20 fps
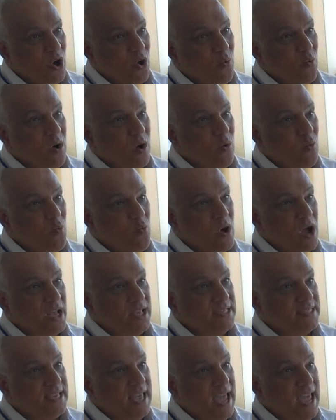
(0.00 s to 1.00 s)
what
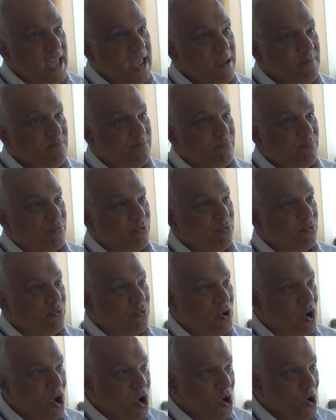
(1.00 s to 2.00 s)
was a
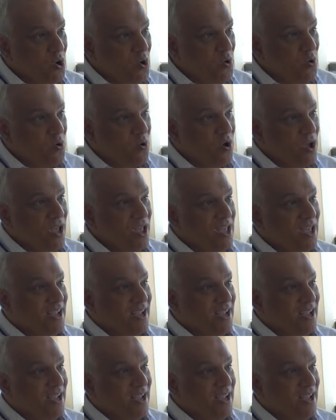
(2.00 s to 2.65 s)
pro